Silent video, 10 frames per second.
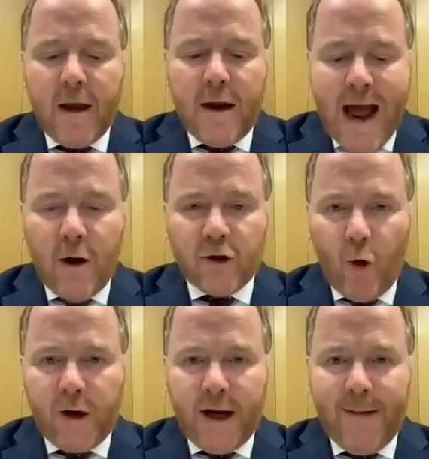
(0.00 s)
now
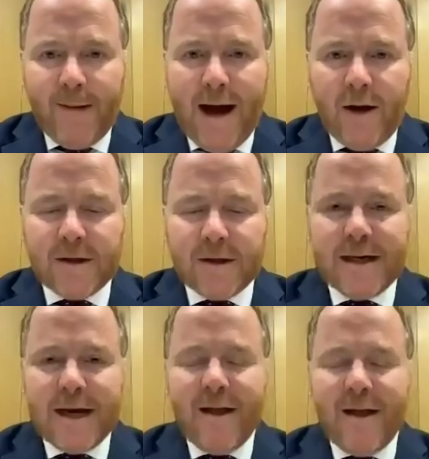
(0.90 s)
talking about
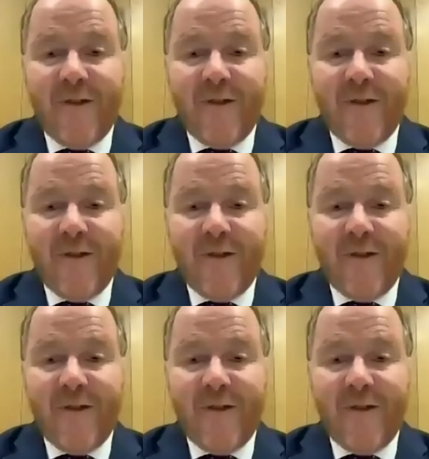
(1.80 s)
the